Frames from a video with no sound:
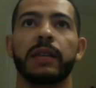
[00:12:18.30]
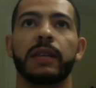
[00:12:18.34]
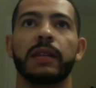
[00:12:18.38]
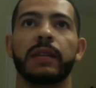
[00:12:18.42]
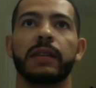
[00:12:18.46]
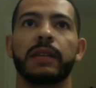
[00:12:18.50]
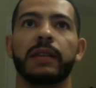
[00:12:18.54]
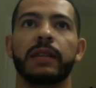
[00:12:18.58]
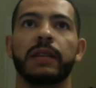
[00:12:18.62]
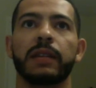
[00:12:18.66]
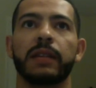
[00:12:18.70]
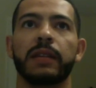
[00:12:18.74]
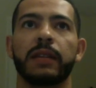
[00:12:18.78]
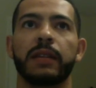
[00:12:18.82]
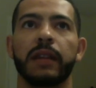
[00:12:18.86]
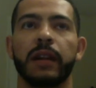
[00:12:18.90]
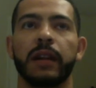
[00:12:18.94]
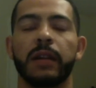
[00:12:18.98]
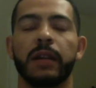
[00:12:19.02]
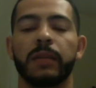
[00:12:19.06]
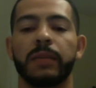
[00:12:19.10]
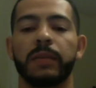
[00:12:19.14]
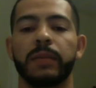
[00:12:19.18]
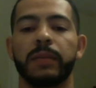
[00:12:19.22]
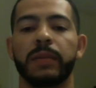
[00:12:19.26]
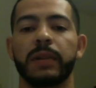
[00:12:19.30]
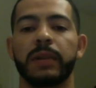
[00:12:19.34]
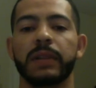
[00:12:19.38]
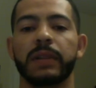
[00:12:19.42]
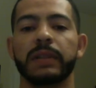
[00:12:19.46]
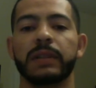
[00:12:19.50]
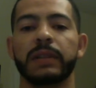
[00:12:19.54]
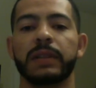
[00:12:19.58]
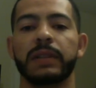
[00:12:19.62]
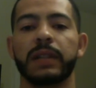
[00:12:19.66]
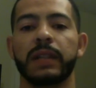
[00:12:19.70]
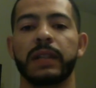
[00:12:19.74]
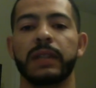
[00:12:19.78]
the
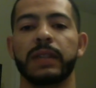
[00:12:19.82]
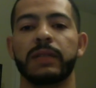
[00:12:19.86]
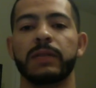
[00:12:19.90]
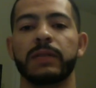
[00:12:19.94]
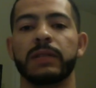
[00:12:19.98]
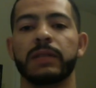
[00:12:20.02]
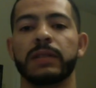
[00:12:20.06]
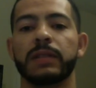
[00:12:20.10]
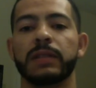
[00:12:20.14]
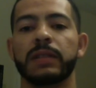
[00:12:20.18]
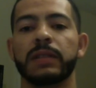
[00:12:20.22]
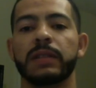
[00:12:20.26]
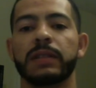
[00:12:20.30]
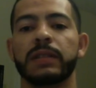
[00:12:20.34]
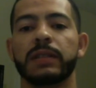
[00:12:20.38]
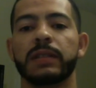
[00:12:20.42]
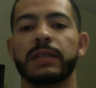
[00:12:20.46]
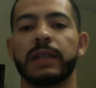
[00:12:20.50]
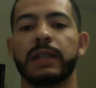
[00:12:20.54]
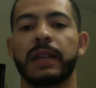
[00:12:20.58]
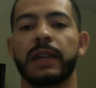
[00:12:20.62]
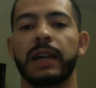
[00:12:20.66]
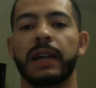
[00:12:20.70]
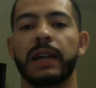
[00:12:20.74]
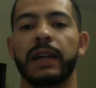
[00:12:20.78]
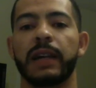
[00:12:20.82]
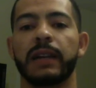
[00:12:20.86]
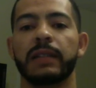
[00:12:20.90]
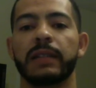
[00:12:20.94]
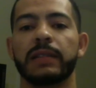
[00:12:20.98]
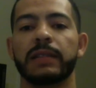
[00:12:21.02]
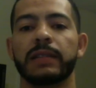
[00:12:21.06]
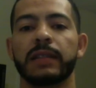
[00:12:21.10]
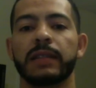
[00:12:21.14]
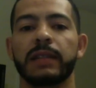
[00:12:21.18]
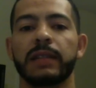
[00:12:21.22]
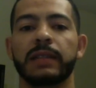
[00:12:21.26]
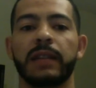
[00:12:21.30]
therapist can use this
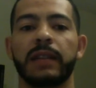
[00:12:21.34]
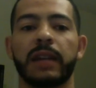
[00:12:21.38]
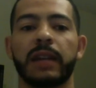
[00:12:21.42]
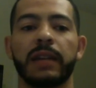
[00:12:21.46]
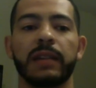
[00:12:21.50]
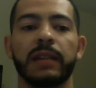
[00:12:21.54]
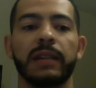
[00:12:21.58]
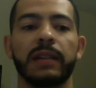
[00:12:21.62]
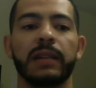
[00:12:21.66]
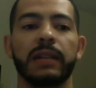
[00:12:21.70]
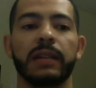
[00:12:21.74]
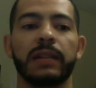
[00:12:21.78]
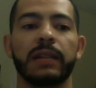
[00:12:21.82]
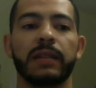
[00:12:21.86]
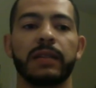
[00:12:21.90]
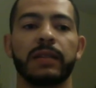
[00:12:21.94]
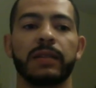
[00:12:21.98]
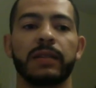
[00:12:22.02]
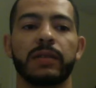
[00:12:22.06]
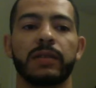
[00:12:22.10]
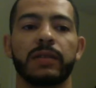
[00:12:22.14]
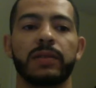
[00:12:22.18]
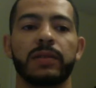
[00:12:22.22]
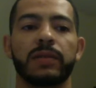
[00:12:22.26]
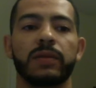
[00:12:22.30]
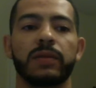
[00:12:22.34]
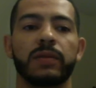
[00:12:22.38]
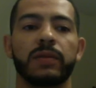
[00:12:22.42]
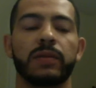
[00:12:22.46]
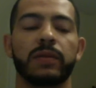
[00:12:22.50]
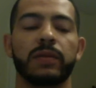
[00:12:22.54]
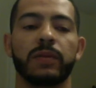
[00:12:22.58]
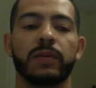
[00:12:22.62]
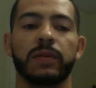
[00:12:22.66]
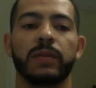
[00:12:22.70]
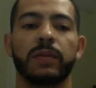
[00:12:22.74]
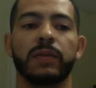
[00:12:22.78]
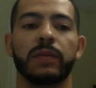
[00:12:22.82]
as a technique to
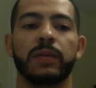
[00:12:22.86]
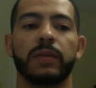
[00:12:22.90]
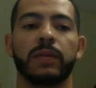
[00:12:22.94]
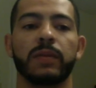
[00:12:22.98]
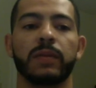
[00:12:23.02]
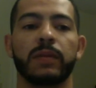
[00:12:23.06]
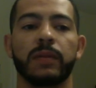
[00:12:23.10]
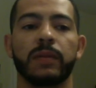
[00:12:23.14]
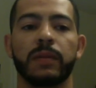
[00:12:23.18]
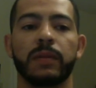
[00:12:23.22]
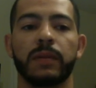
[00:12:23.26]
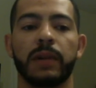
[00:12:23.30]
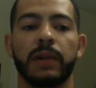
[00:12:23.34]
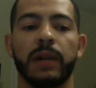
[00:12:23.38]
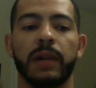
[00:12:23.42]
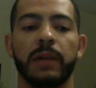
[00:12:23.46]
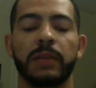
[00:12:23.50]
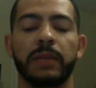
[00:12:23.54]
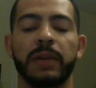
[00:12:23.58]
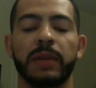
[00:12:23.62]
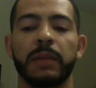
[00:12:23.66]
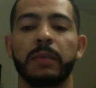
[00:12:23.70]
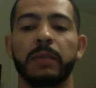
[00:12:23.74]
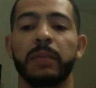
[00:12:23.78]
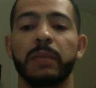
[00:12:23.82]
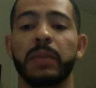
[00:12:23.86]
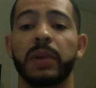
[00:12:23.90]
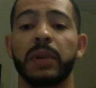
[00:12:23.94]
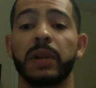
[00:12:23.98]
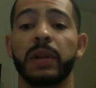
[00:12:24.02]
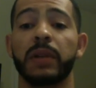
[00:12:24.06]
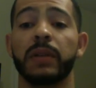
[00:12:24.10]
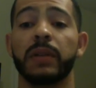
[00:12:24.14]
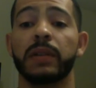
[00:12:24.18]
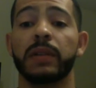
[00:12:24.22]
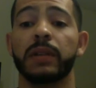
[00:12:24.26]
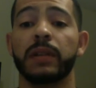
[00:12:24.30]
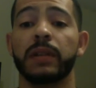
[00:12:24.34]
help them
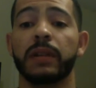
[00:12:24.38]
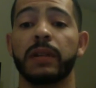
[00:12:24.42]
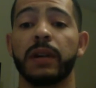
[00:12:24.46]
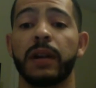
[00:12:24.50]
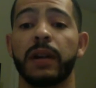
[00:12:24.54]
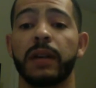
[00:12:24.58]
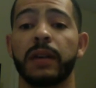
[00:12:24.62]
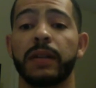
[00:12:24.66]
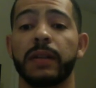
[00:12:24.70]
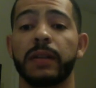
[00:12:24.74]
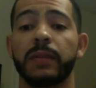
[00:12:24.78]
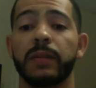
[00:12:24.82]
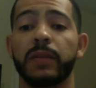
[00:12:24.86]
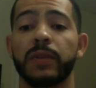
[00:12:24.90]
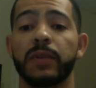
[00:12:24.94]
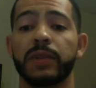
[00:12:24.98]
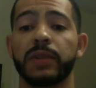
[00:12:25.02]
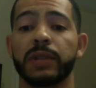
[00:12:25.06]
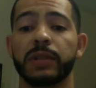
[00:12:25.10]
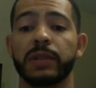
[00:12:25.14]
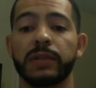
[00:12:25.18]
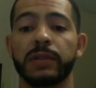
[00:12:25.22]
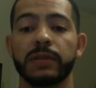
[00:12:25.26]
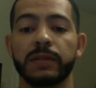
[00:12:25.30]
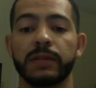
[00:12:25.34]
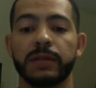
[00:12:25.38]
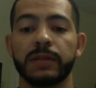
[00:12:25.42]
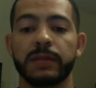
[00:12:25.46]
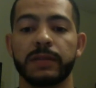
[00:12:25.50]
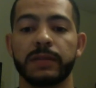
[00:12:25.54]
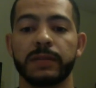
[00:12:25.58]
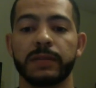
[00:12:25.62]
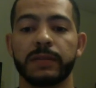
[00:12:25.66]
build on their motor skills.